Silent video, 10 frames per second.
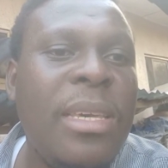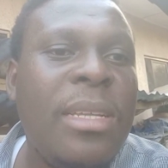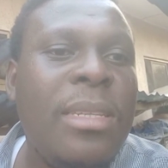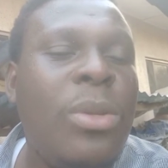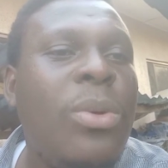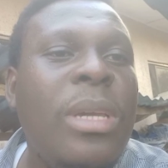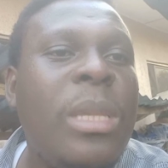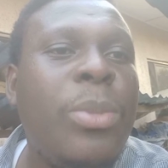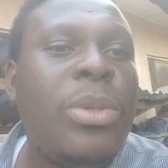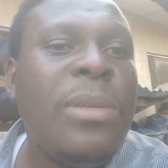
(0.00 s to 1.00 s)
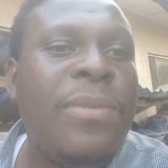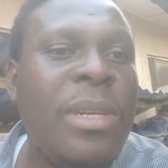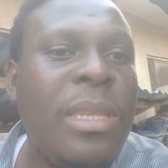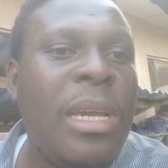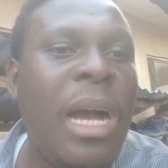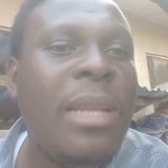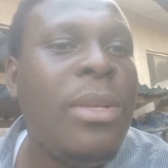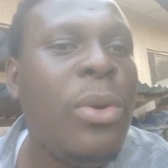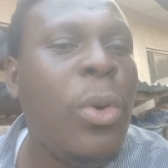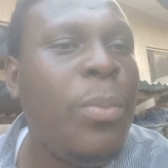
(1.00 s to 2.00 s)
they don't eat poultry feed there, and they
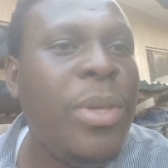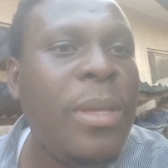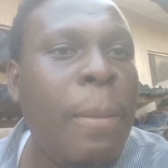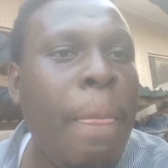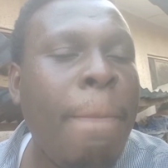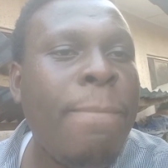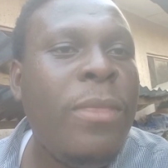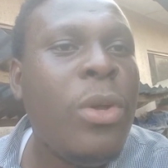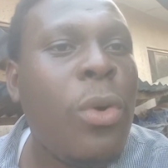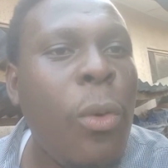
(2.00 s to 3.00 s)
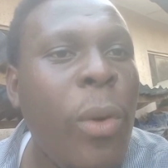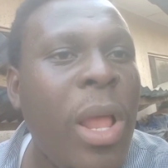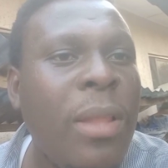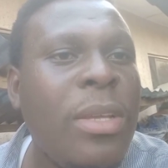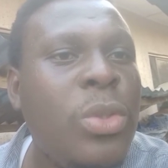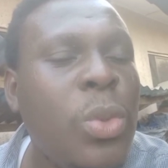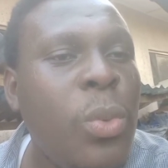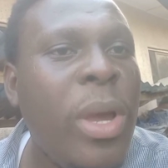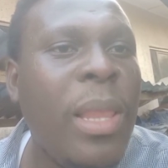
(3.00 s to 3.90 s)
grow big, they grow well, they do well.